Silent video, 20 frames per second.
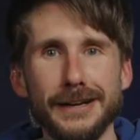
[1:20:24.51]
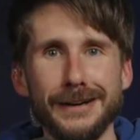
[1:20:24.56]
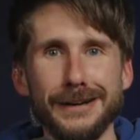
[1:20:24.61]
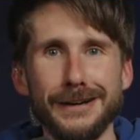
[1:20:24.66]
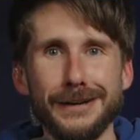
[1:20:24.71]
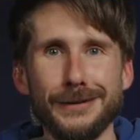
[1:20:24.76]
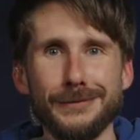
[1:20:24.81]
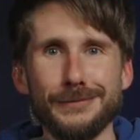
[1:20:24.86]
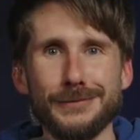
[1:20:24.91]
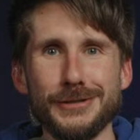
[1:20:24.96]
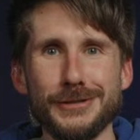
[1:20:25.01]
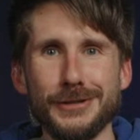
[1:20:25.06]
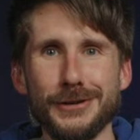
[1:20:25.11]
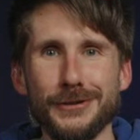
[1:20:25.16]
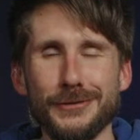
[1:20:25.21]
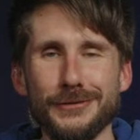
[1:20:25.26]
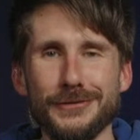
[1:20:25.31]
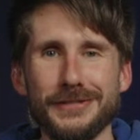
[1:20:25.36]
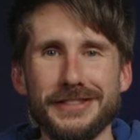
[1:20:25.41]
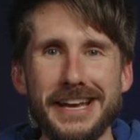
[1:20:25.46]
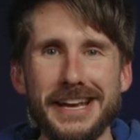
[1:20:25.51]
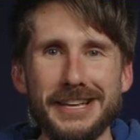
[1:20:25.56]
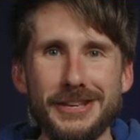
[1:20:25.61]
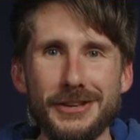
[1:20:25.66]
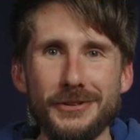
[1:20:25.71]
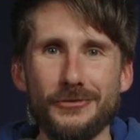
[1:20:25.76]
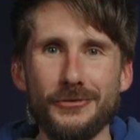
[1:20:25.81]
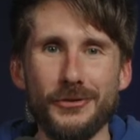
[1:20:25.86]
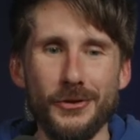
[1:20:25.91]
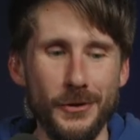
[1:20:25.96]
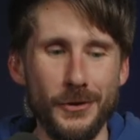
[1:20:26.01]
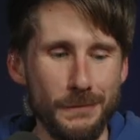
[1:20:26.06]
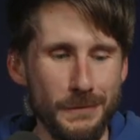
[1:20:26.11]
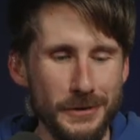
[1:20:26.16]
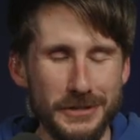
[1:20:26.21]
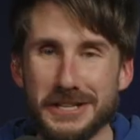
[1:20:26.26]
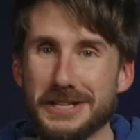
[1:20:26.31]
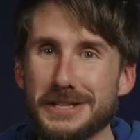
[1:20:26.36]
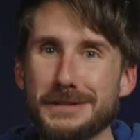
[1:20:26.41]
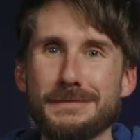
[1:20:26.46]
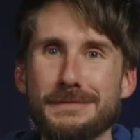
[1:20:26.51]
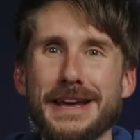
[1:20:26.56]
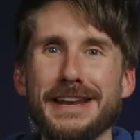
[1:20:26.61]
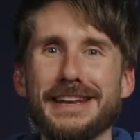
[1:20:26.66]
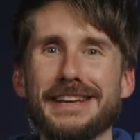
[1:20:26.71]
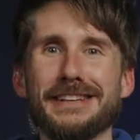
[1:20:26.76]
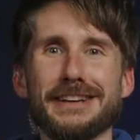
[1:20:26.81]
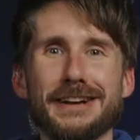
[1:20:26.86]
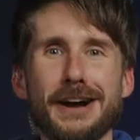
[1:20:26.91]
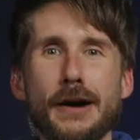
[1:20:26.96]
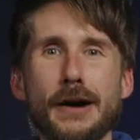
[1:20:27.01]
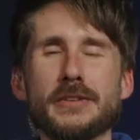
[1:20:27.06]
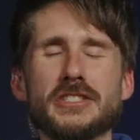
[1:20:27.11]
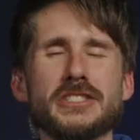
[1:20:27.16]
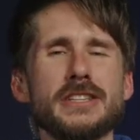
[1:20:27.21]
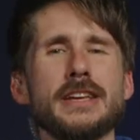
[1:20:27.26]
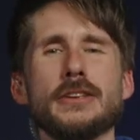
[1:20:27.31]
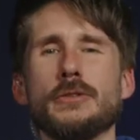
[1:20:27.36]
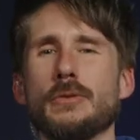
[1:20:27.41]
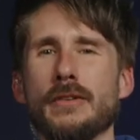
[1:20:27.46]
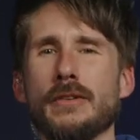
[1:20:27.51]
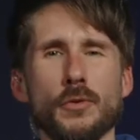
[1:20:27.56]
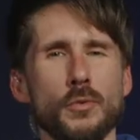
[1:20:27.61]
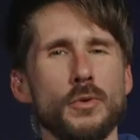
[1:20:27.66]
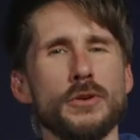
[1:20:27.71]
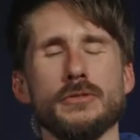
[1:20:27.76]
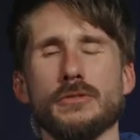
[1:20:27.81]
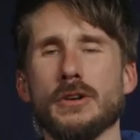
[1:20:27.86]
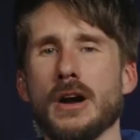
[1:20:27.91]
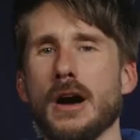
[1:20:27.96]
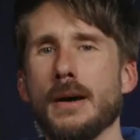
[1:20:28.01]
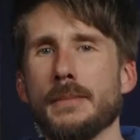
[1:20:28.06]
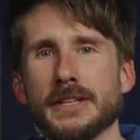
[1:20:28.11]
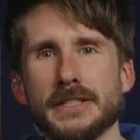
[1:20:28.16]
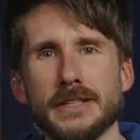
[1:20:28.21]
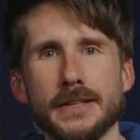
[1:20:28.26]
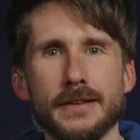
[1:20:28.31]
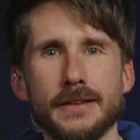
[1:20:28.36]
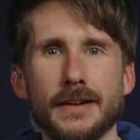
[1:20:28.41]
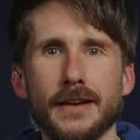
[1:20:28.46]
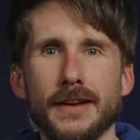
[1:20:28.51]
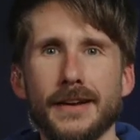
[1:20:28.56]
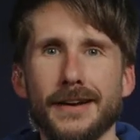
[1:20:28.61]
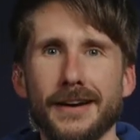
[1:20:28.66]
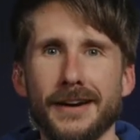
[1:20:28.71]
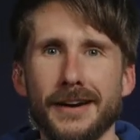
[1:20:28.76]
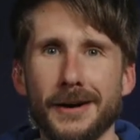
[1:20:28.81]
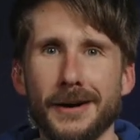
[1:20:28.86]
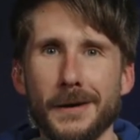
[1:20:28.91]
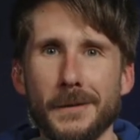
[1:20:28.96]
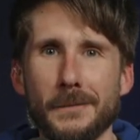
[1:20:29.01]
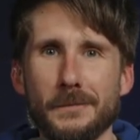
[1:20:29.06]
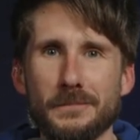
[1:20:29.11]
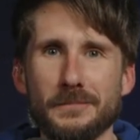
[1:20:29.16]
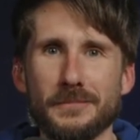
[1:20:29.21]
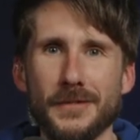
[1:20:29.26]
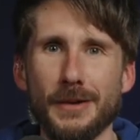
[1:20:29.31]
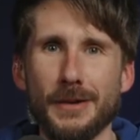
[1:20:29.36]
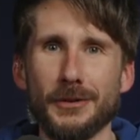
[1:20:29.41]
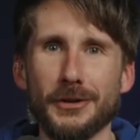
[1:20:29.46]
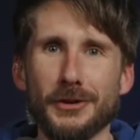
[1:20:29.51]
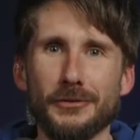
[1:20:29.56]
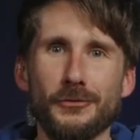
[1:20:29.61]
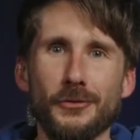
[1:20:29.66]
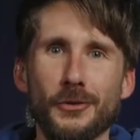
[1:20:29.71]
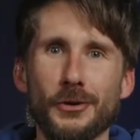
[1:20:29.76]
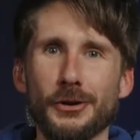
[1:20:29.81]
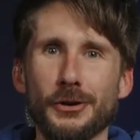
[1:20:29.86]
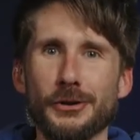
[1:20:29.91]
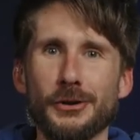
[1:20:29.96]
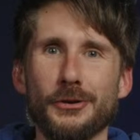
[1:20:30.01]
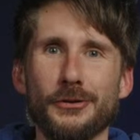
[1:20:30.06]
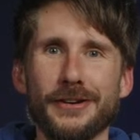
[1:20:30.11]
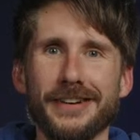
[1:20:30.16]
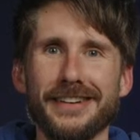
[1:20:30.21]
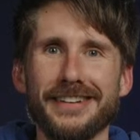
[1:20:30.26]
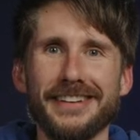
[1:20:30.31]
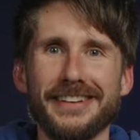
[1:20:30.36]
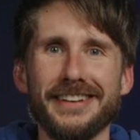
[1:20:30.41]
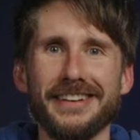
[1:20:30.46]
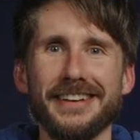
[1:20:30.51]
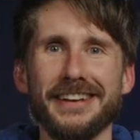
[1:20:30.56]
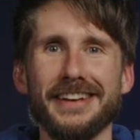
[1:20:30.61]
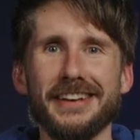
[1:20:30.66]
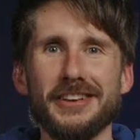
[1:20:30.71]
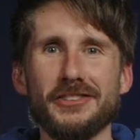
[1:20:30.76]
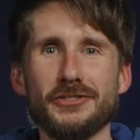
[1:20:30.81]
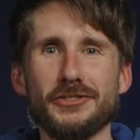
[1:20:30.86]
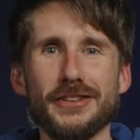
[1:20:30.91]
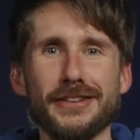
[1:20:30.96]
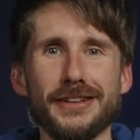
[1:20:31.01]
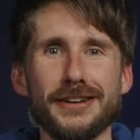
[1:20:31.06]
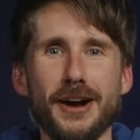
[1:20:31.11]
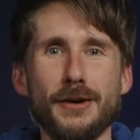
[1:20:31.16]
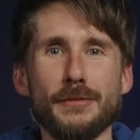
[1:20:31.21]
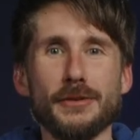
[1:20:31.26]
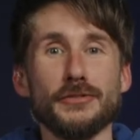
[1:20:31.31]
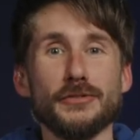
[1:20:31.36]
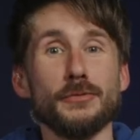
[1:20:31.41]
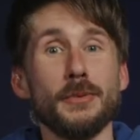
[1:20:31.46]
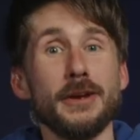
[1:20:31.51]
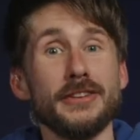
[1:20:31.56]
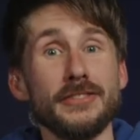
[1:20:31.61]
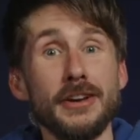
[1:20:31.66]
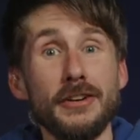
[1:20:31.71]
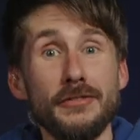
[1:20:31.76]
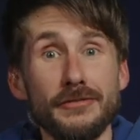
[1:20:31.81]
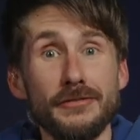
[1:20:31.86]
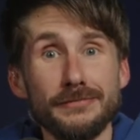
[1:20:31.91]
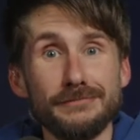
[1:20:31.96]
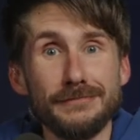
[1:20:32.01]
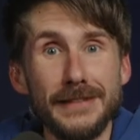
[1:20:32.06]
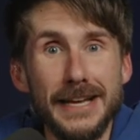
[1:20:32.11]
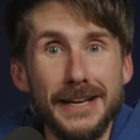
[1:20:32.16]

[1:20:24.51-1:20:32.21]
Um, so thank you for participating in the comments. Thank you everyone who commented. Um, I'm looking forward to going and uh, seeing the comments for myself.